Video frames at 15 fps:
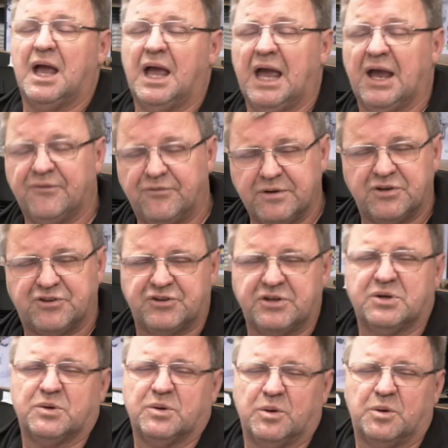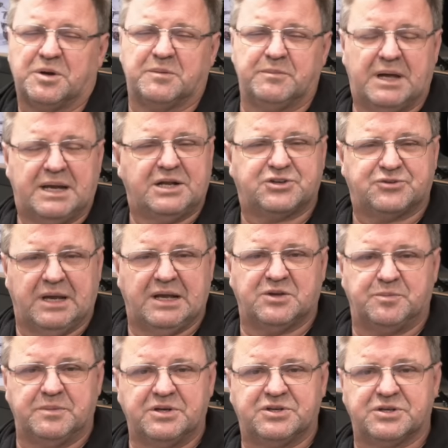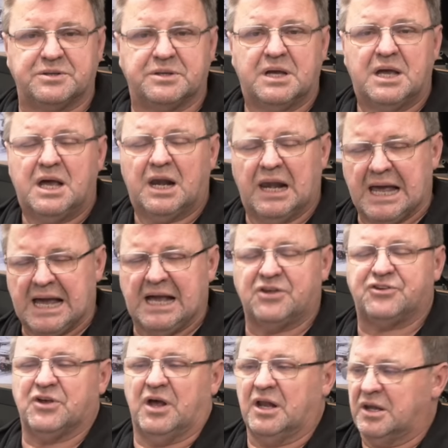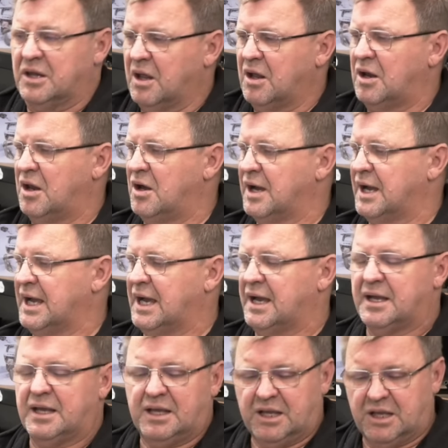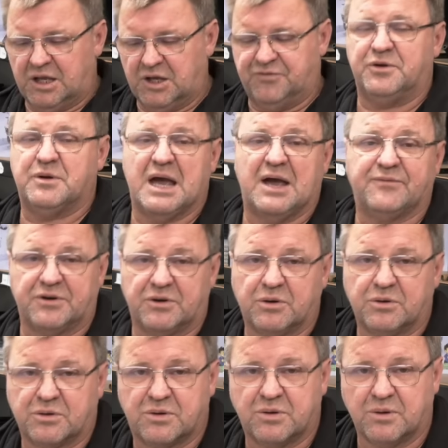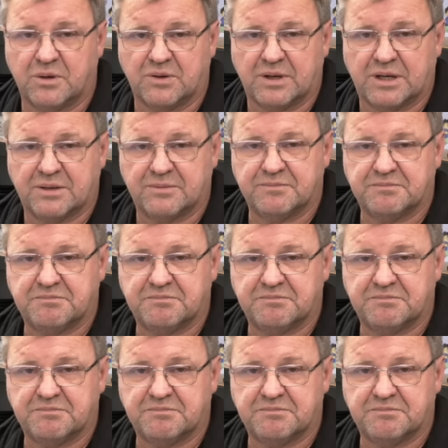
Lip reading: Every single automatic transmission lasts a lot longer if you have an oil cooler in it.